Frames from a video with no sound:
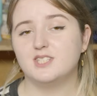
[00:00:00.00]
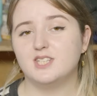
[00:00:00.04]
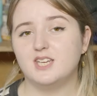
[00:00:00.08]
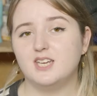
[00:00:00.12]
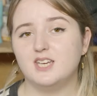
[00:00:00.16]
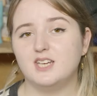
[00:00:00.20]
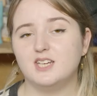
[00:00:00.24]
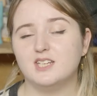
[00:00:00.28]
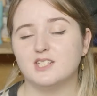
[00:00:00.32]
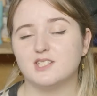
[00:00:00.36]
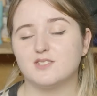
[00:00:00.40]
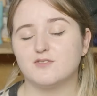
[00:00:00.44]

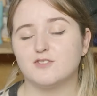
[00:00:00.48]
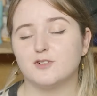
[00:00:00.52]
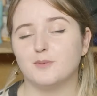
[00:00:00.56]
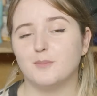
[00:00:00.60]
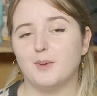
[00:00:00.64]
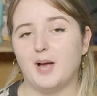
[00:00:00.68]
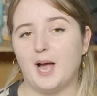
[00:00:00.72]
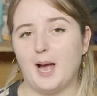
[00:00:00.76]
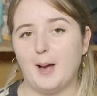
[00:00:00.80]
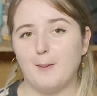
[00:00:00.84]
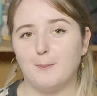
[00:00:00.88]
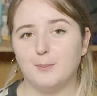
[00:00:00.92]
seen is
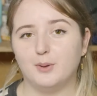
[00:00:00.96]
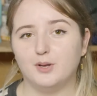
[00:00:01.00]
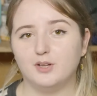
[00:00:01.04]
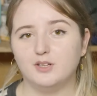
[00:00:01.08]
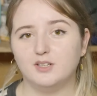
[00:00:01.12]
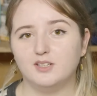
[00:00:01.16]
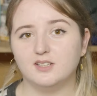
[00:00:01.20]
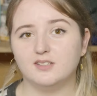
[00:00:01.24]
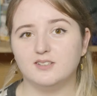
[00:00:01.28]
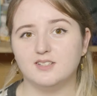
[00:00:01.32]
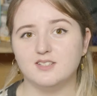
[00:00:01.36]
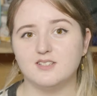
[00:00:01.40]
from
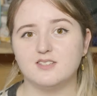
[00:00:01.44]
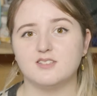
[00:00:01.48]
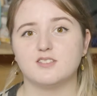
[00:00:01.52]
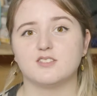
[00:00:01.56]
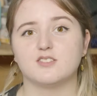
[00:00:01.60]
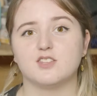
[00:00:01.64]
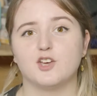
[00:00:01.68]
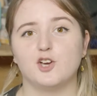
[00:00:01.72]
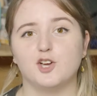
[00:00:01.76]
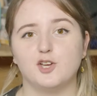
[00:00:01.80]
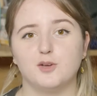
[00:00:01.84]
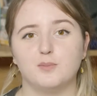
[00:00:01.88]
Apple, and this
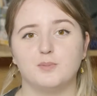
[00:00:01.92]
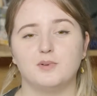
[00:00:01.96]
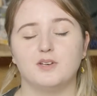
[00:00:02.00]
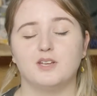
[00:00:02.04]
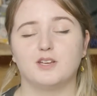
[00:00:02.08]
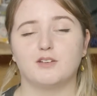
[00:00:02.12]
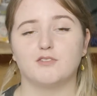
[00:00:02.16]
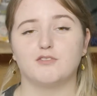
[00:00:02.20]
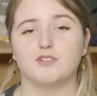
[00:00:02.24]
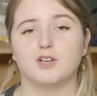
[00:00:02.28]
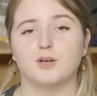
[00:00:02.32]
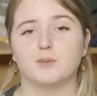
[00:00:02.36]
is the
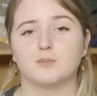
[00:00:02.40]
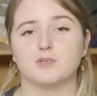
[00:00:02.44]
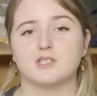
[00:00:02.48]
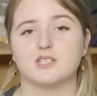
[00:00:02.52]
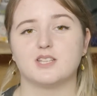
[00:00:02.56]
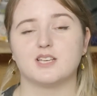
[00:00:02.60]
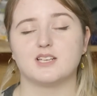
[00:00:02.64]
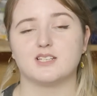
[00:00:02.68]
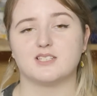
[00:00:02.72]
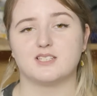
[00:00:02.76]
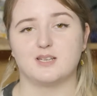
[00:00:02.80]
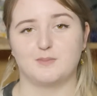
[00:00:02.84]
opening film
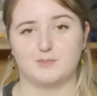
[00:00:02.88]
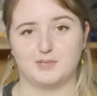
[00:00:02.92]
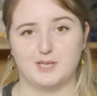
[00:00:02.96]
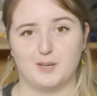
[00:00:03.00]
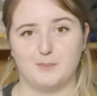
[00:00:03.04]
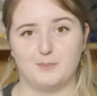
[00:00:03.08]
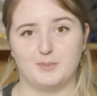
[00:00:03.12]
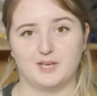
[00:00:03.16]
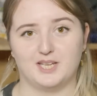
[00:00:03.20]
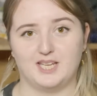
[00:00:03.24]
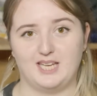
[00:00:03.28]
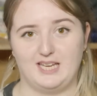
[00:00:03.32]
to their September